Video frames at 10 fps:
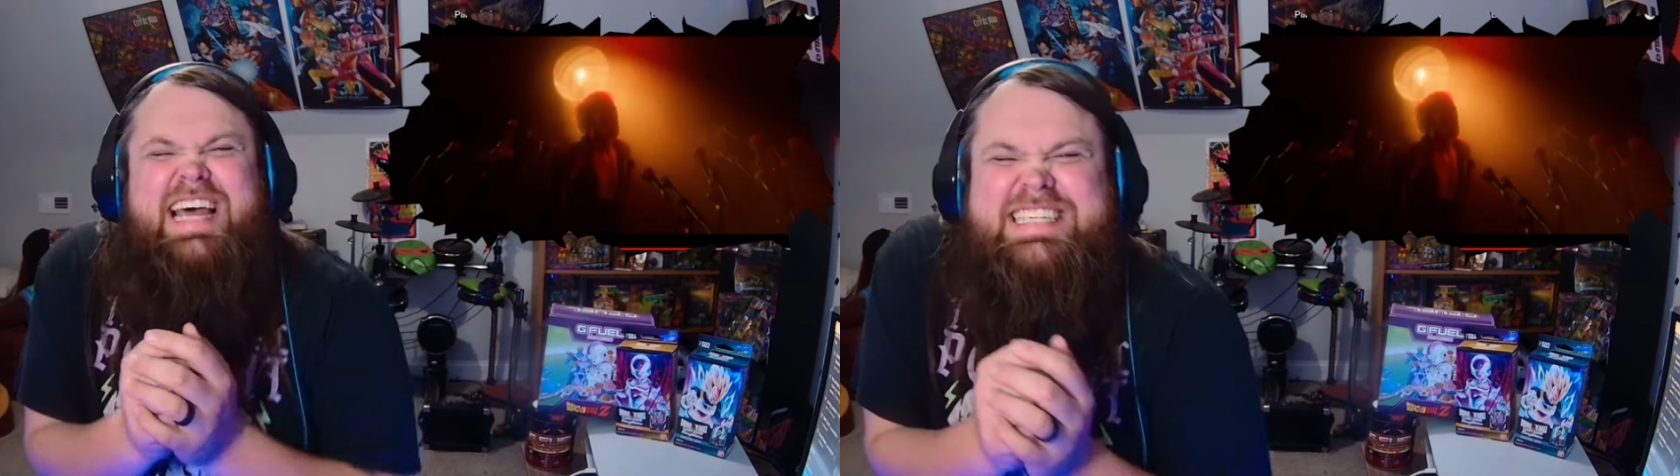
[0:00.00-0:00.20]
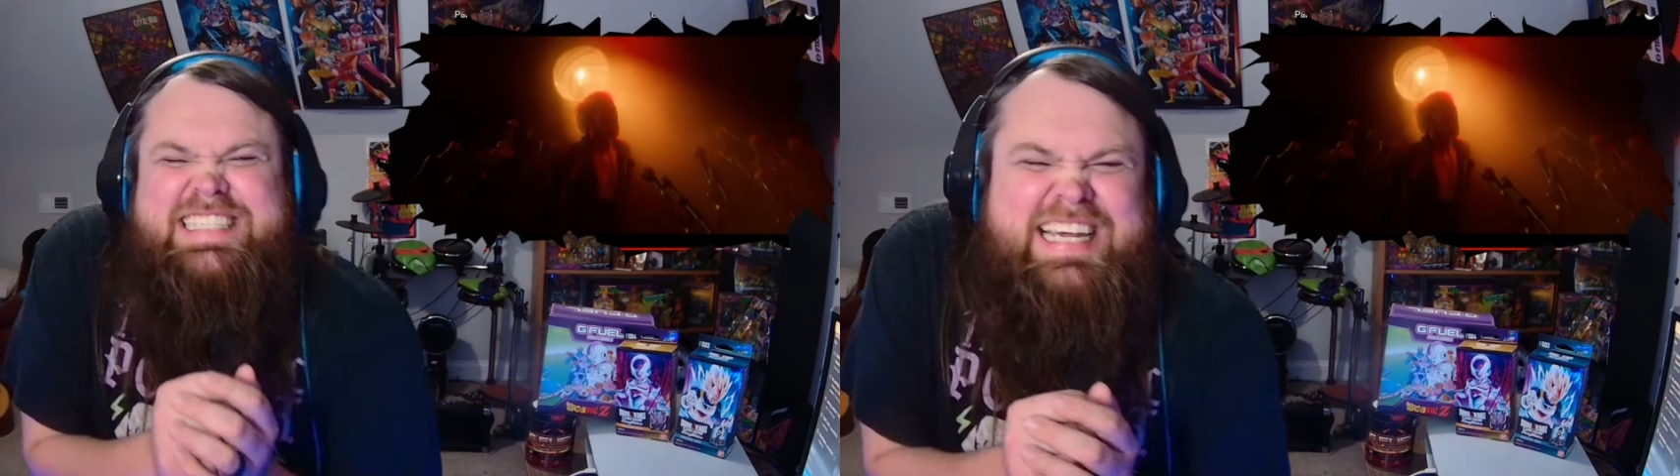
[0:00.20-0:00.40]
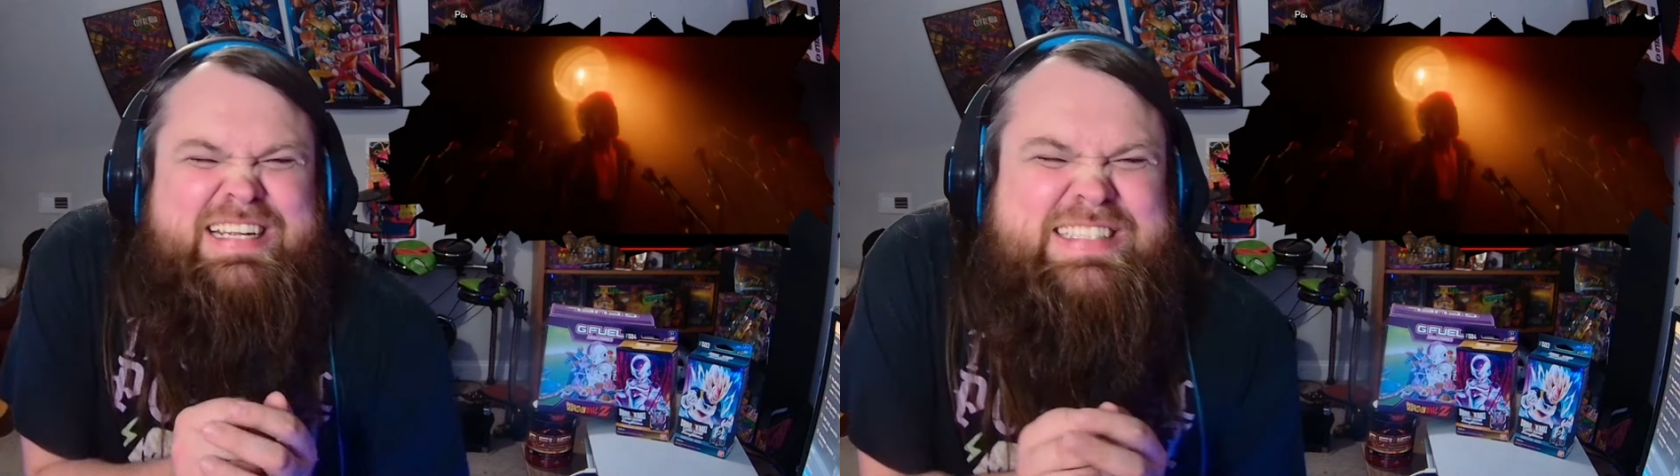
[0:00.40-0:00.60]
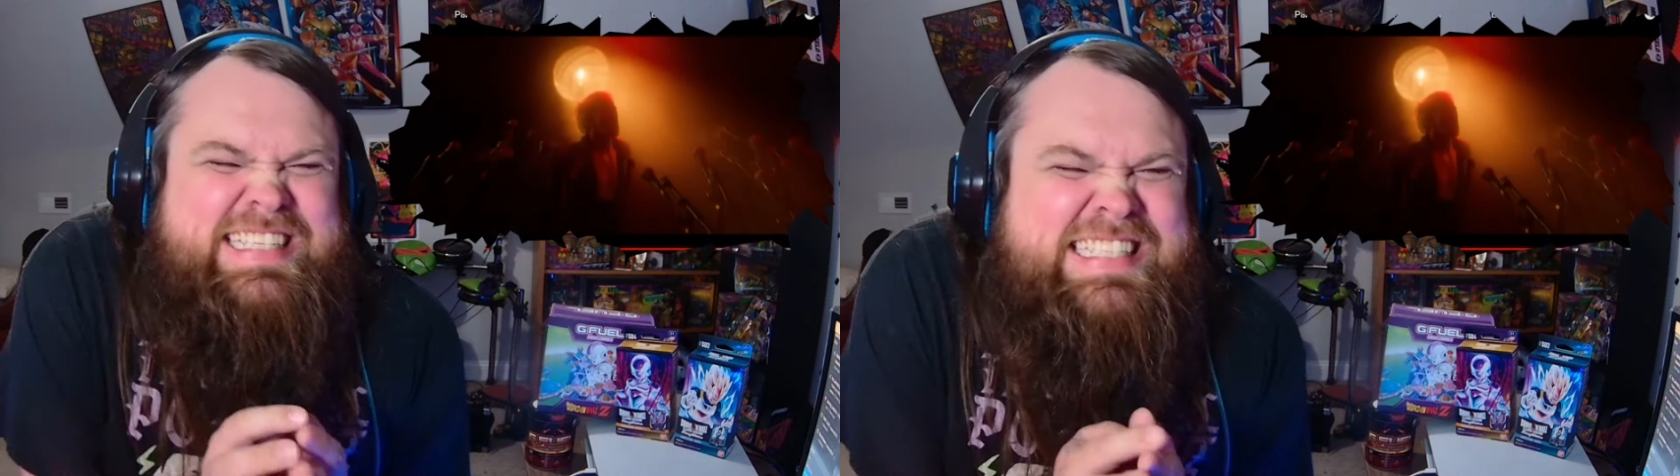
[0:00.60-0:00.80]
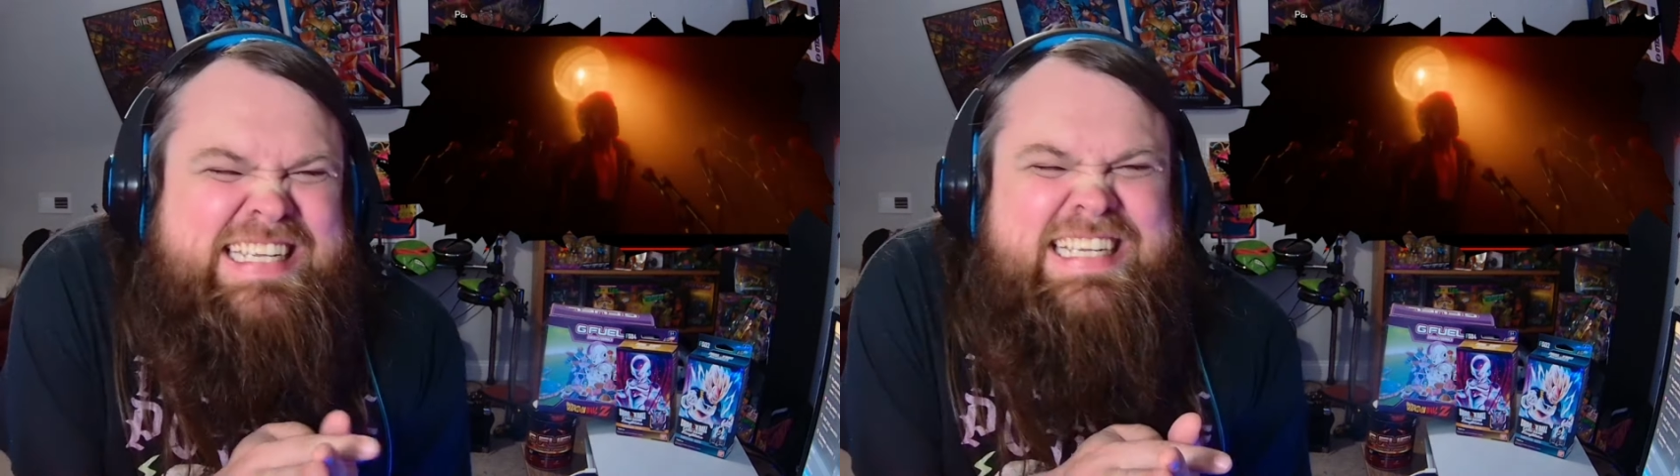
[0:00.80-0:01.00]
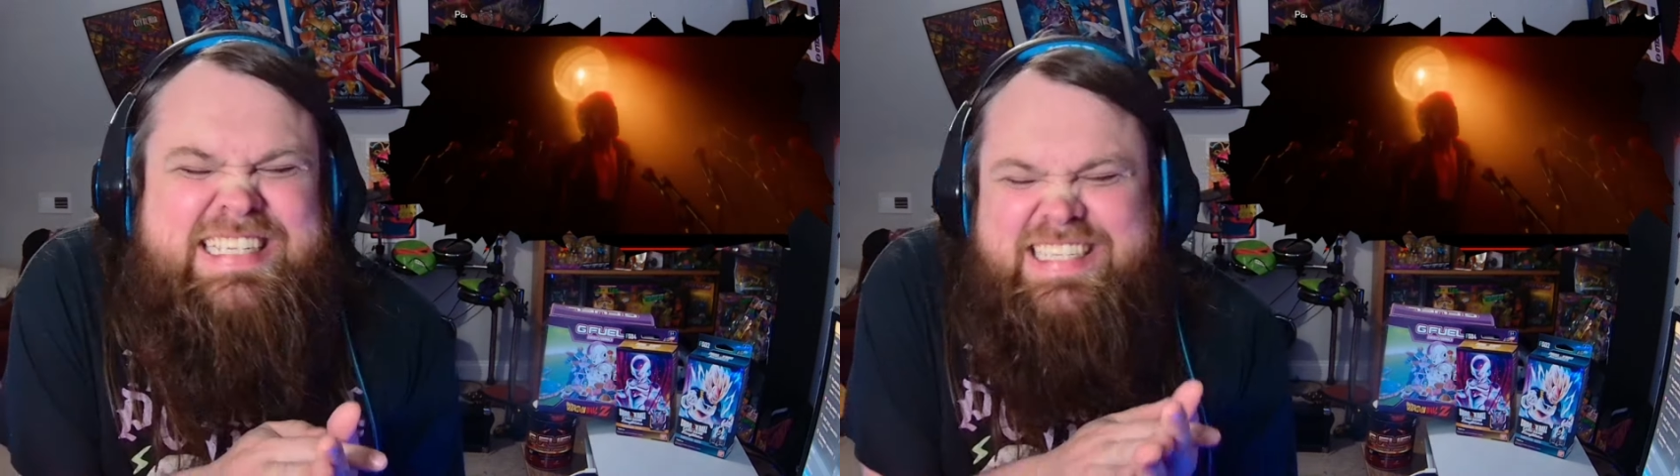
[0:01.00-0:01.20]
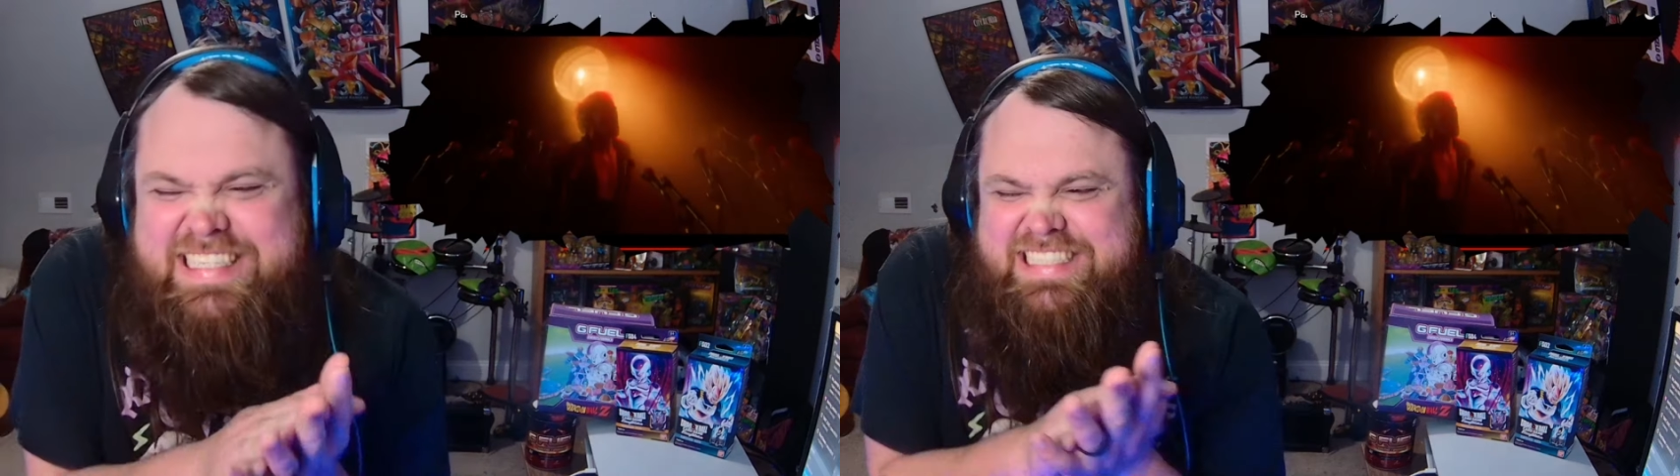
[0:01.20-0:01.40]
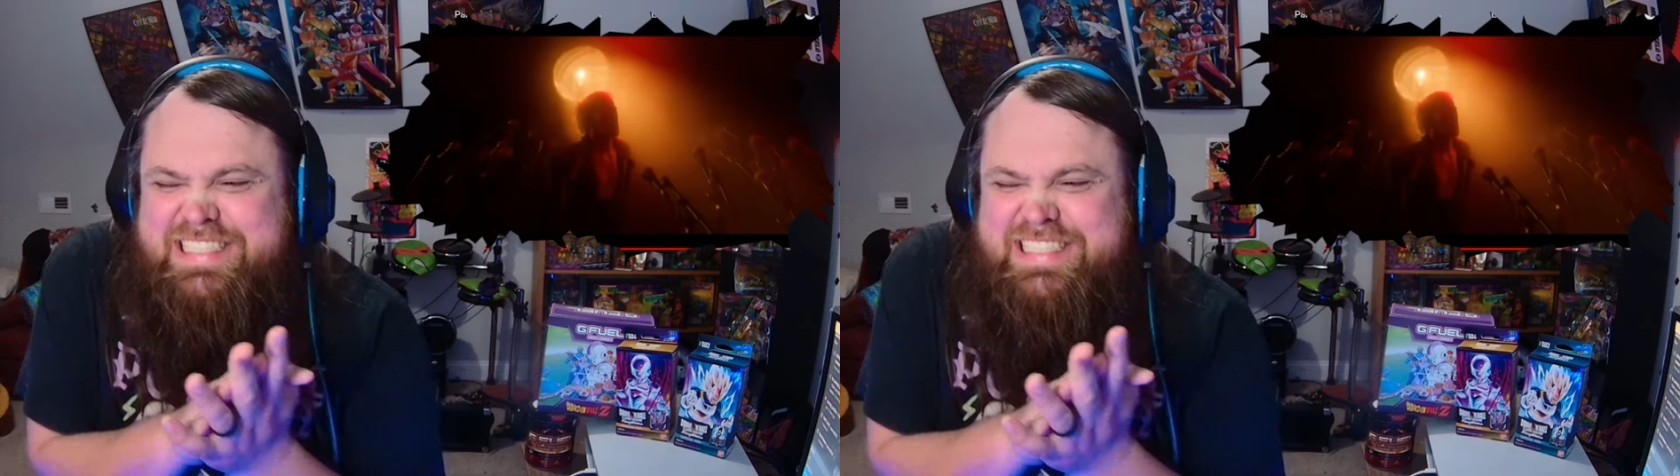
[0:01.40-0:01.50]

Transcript: I just got all the tinglies